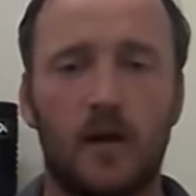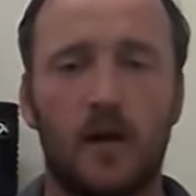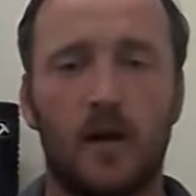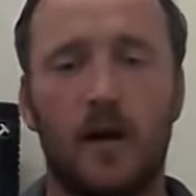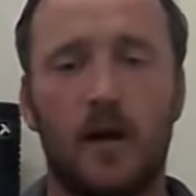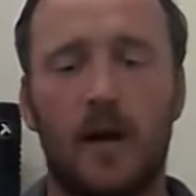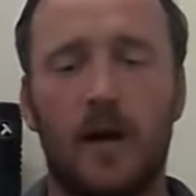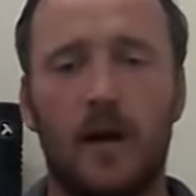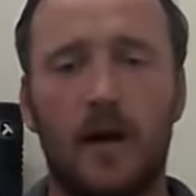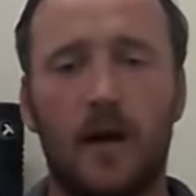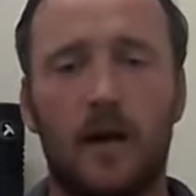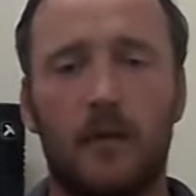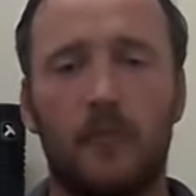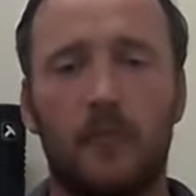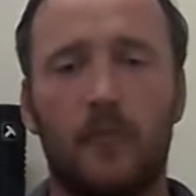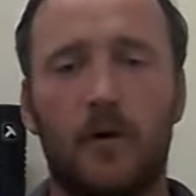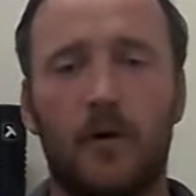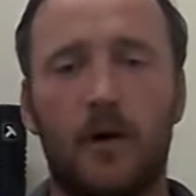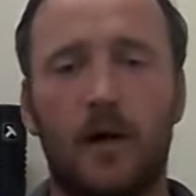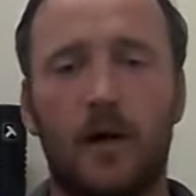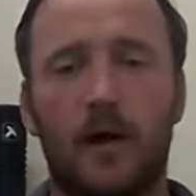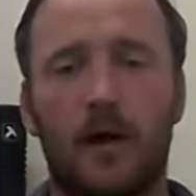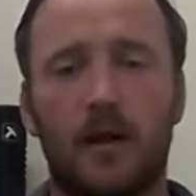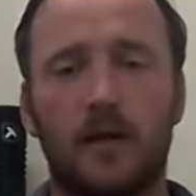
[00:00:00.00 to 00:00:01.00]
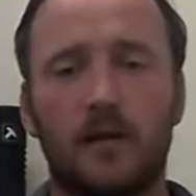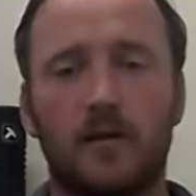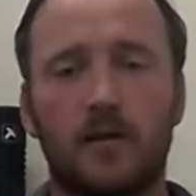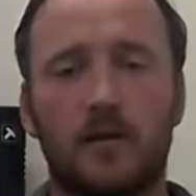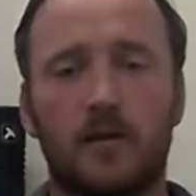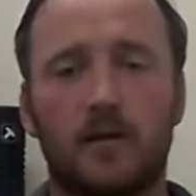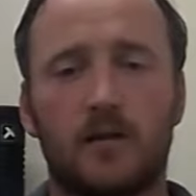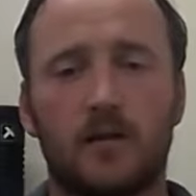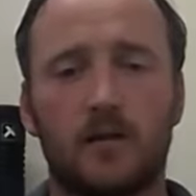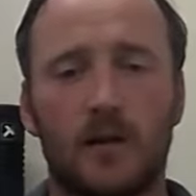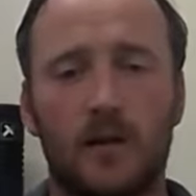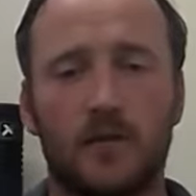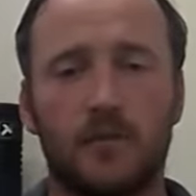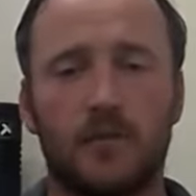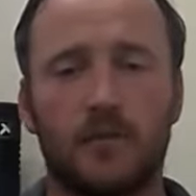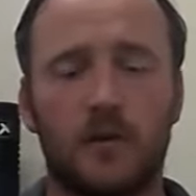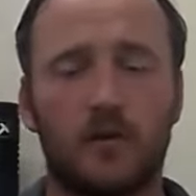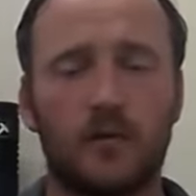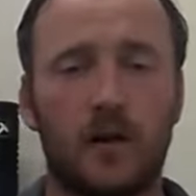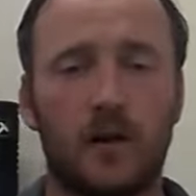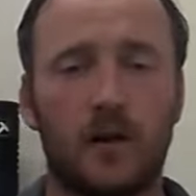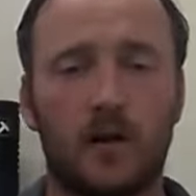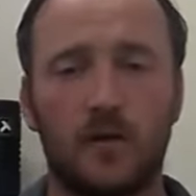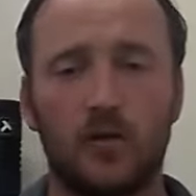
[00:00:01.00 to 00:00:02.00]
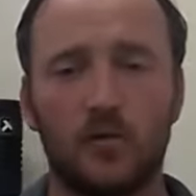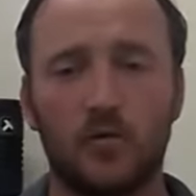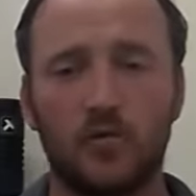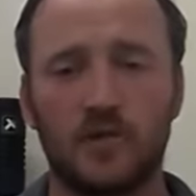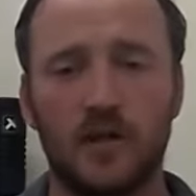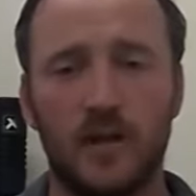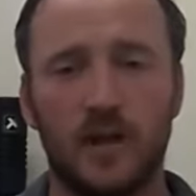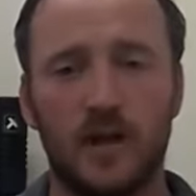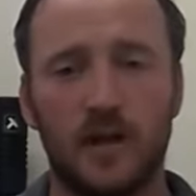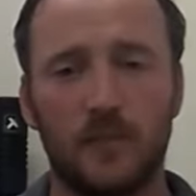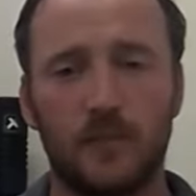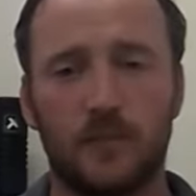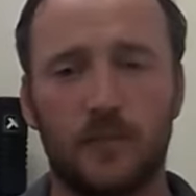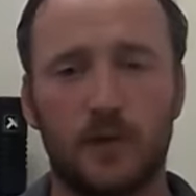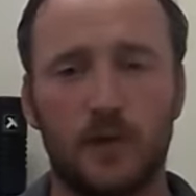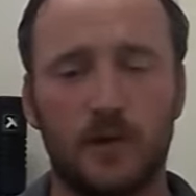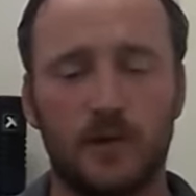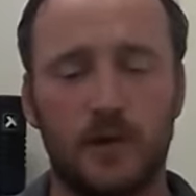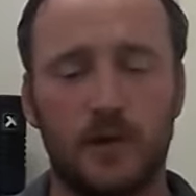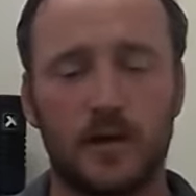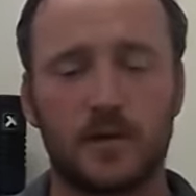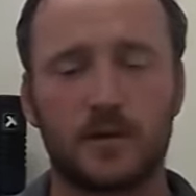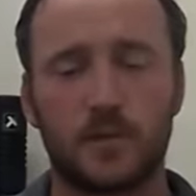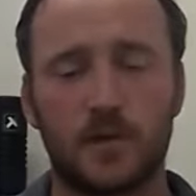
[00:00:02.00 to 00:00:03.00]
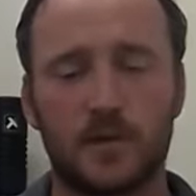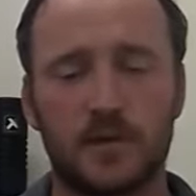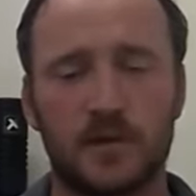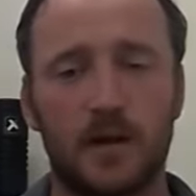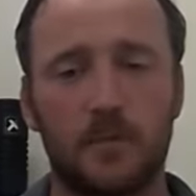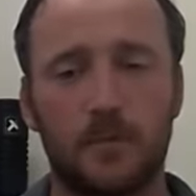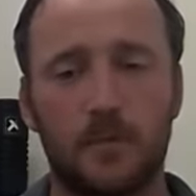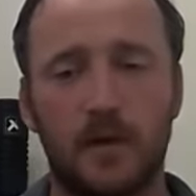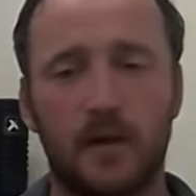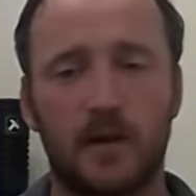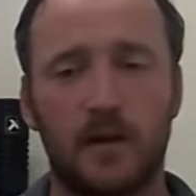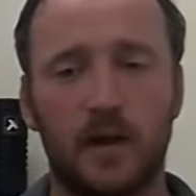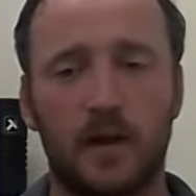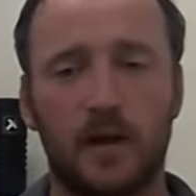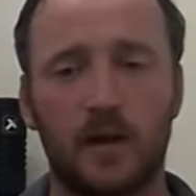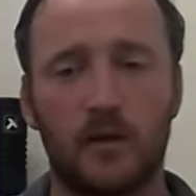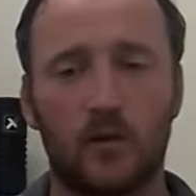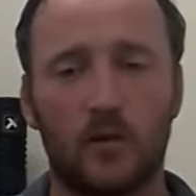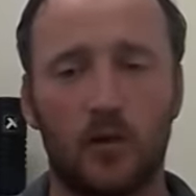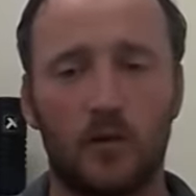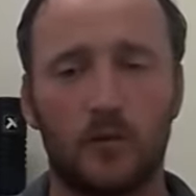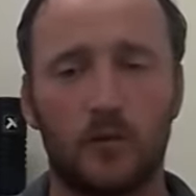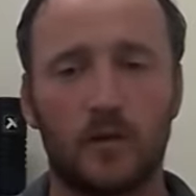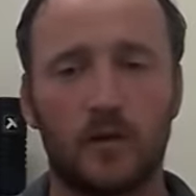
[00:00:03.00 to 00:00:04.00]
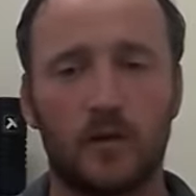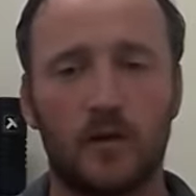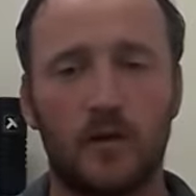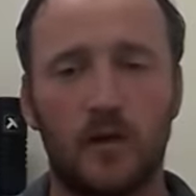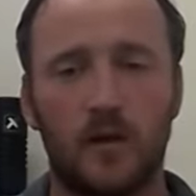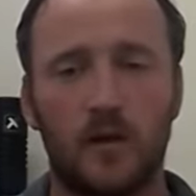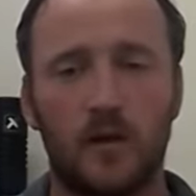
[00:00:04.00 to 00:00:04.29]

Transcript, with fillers: Um, and I found it hugely helpful, and that's what's kept me taking over.